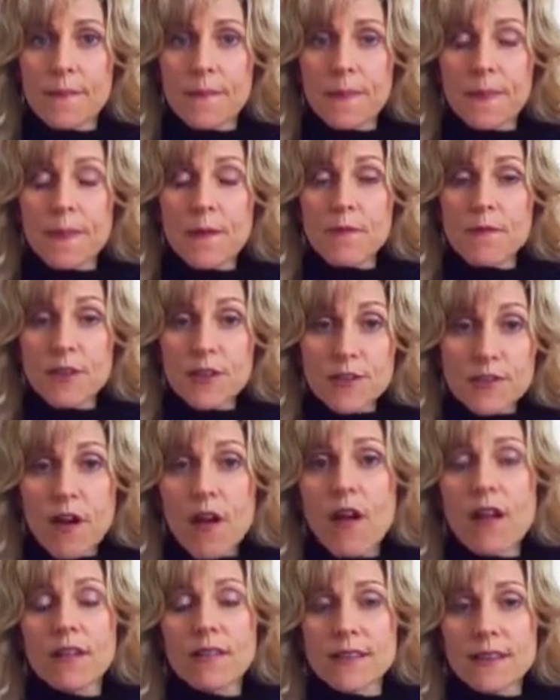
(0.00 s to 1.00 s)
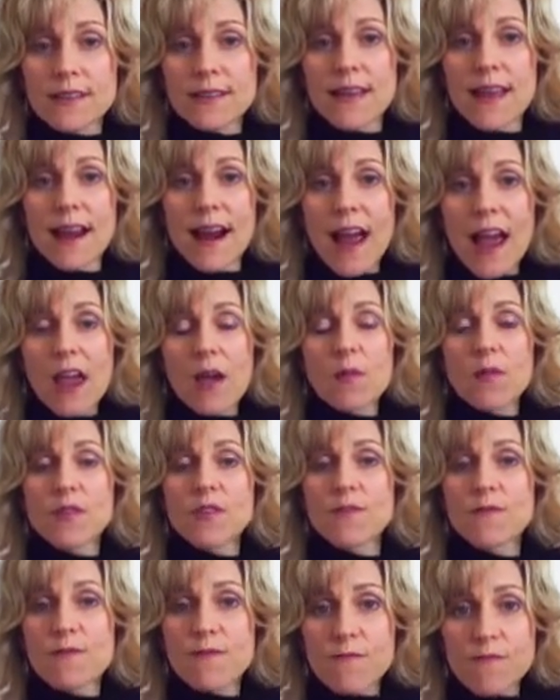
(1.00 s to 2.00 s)
The result is that I
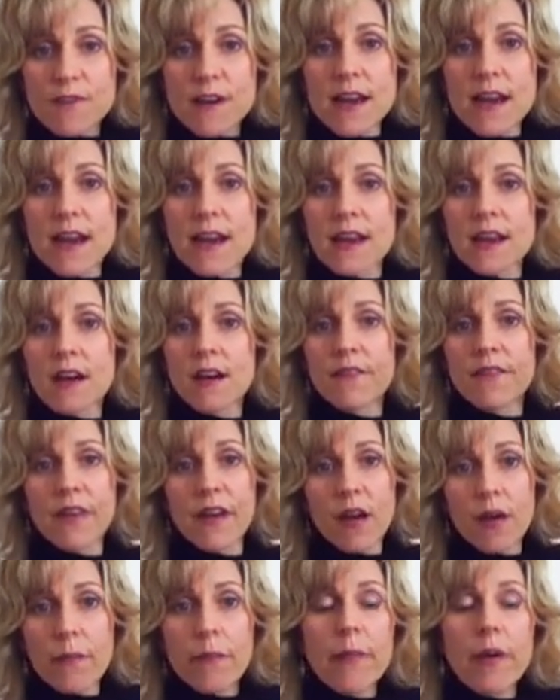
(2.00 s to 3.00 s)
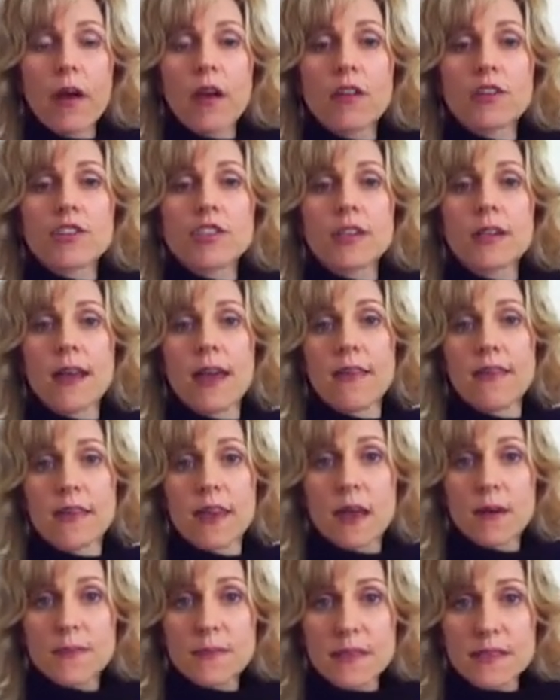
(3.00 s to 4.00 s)
was freed of the compulsion and the
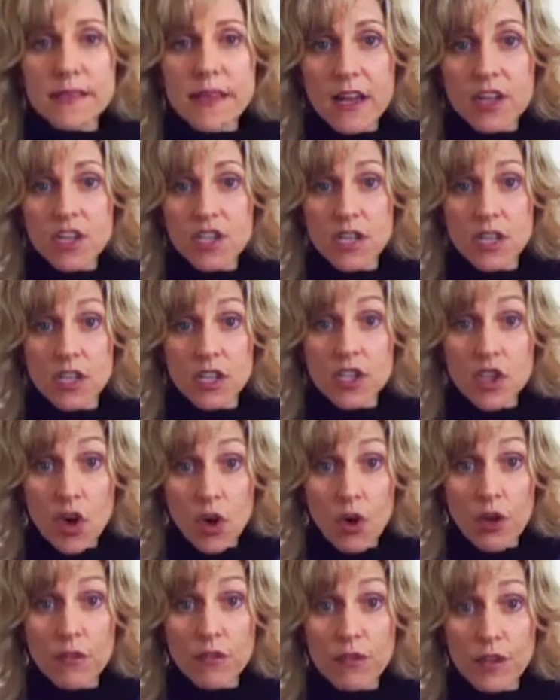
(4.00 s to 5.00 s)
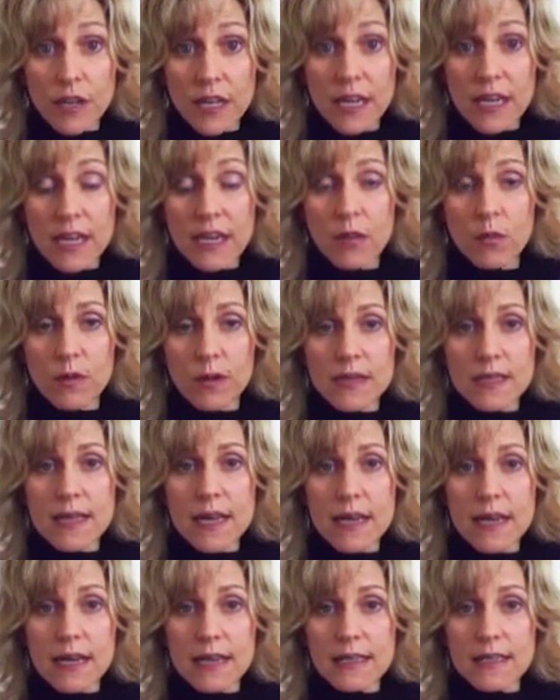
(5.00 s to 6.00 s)
obsession to overeat one
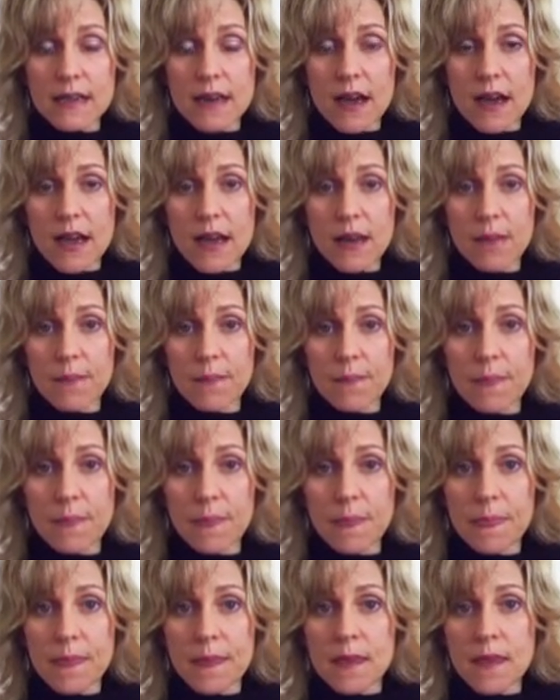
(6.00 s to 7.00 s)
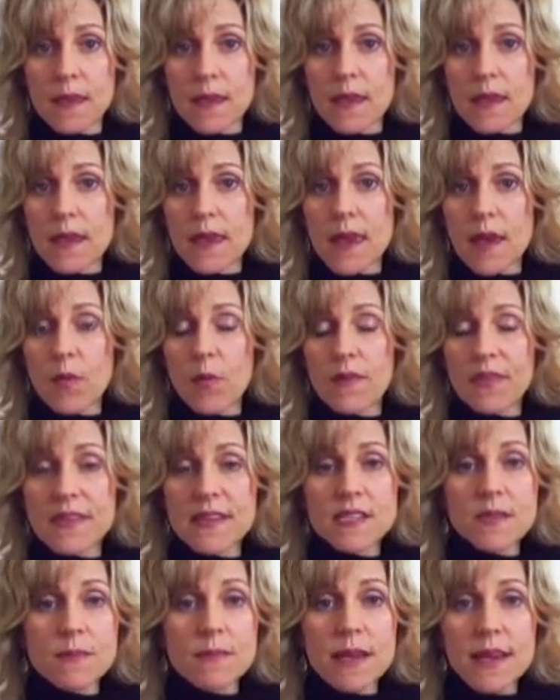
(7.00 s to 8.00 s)
day at a time. And what
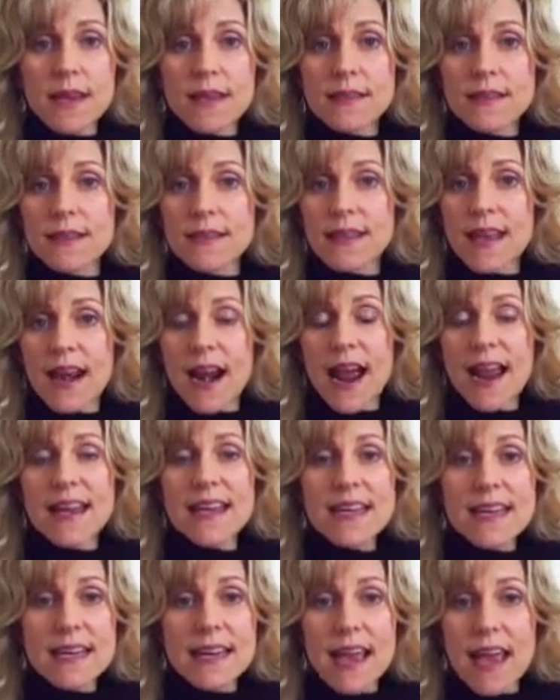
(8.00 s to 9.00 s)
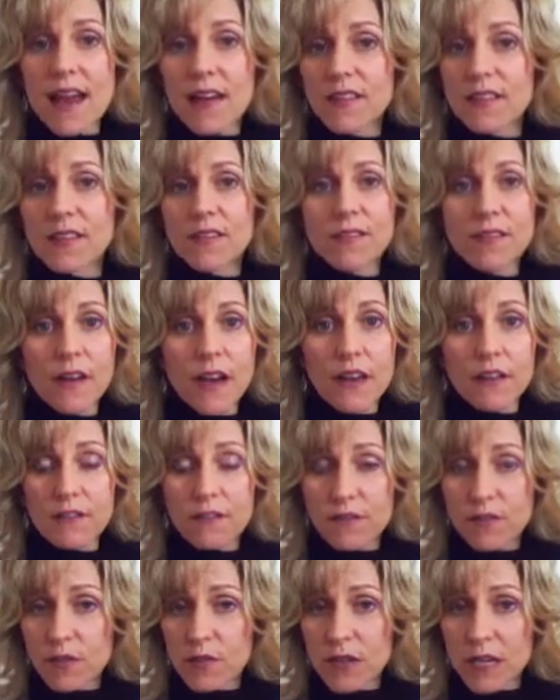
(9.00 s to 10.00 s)
this means is that I didn't have to fight
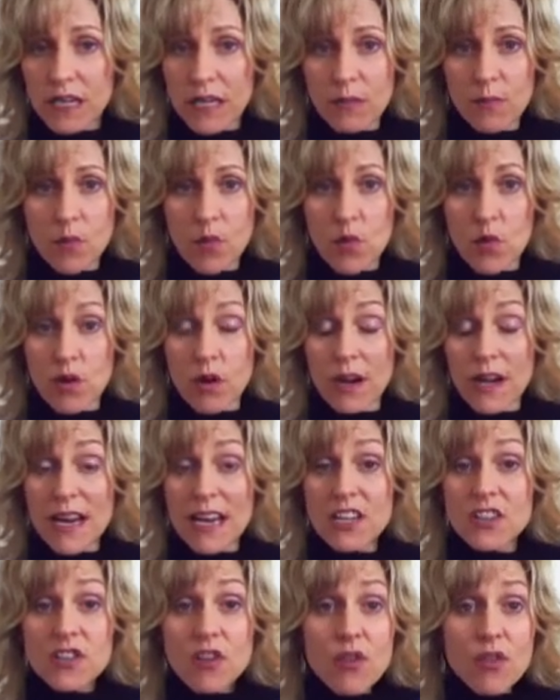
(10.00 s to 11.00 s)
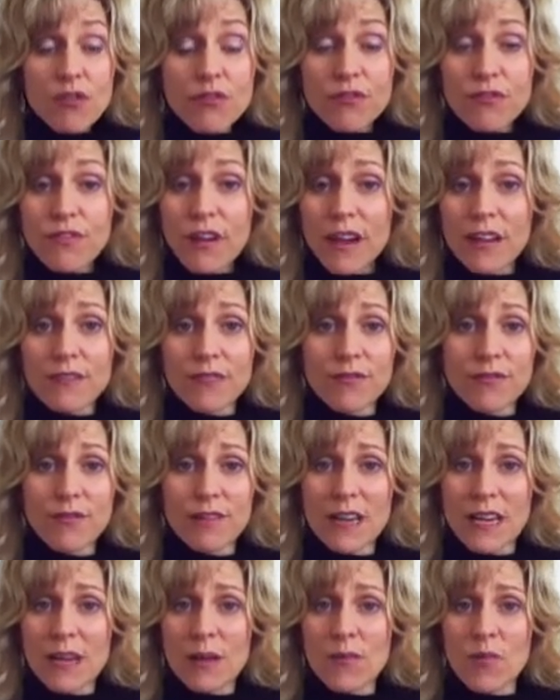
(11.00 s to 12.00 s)
food anymore, and I don't fight food
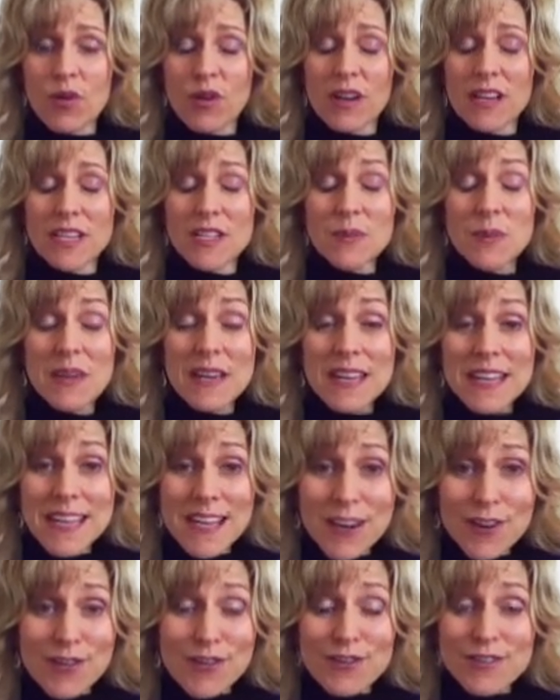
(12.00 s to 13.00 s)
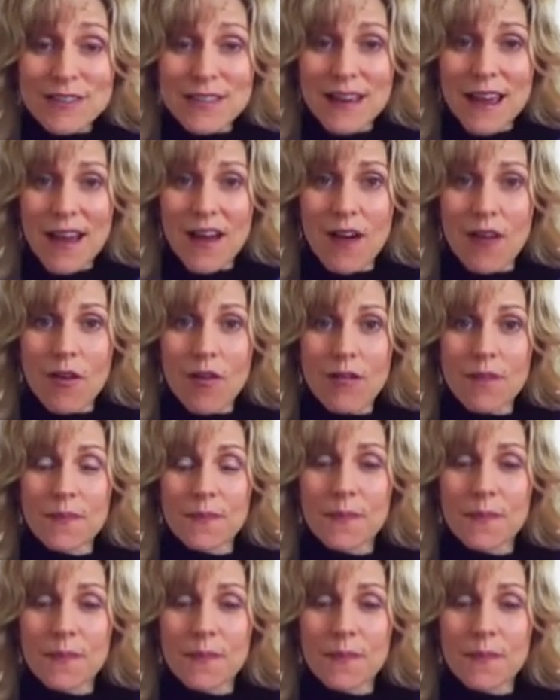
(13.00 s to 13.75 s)
anymore, and it's been years now.